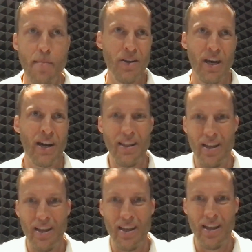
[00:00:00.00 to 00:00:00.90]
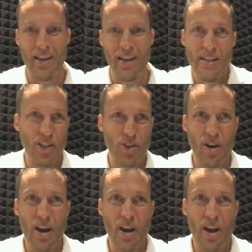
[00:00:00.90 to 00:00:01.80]
It'll cause kind of the
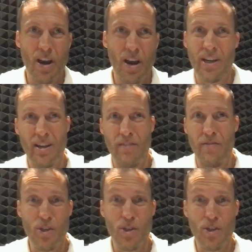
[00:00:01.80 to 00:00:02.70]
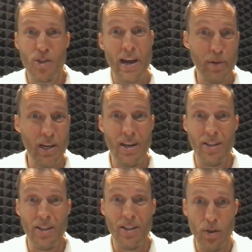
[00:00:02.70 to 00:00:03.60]
distrust or kind of confusion why
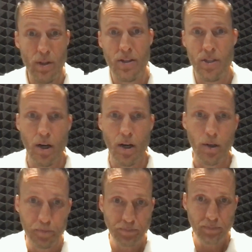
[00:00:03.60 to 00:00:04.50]
a company needs to do this.